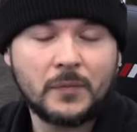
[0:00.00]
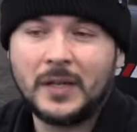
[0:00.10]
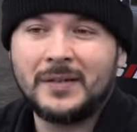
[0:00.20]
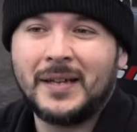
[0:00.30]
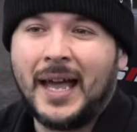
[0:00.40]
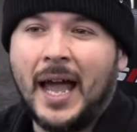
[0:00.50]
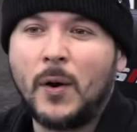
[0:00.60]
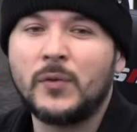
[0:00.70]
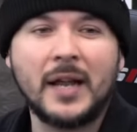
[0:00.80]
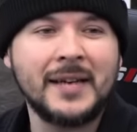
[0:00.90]
uh,
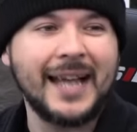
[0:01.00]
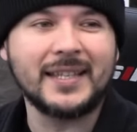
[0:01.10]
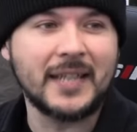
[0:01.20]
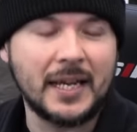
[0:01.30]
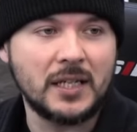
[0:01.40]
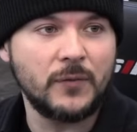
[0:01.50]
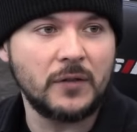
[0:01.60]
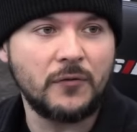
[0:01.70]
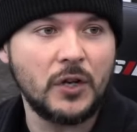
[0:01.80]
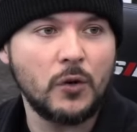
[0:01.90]

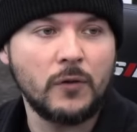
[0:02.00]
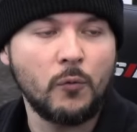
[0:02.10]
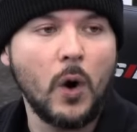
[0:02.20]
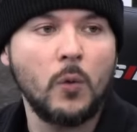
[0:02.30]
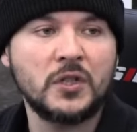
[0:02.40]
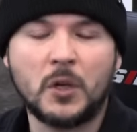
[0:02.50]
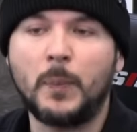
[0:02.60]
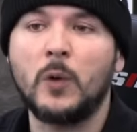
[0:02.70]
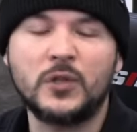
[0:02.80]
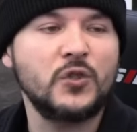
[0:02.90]
non-scientific view of mm-hmm. what was
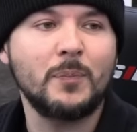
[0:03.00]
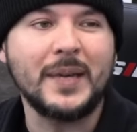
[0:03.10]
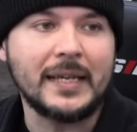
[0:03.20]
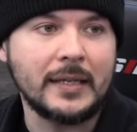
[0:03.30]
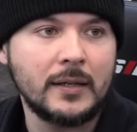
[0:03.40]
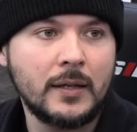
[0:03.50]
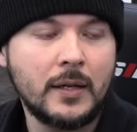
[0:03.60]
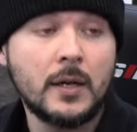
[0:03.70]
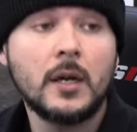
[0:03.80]
supposed to be. Right.